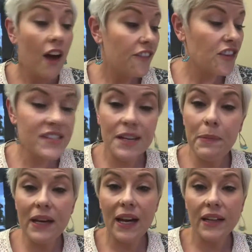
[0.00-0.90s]
For
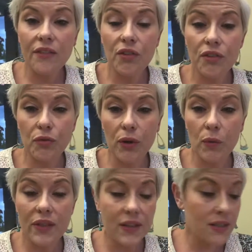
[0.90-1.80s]
CPI level 3
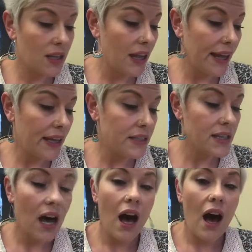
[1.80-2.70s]
with this
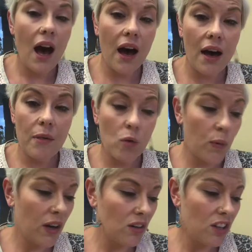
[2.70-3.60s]
client,
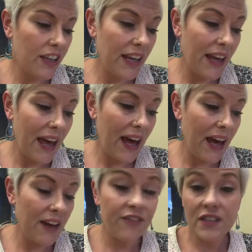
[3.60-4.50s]
we are looking
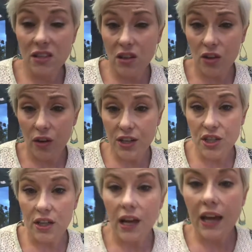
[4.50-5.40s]
at physical
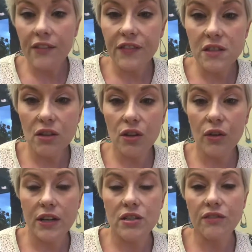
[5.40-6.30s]
aggression. And physical
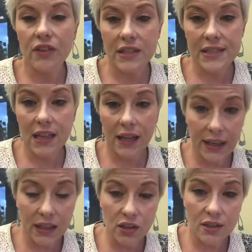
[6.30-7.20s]
aggression for this
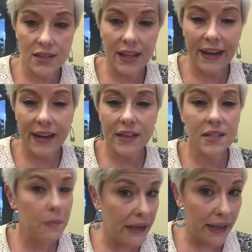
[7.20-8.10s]
client looks like
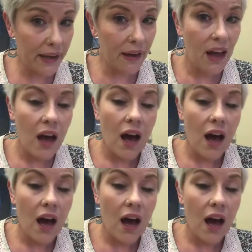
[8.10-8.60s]
spitting,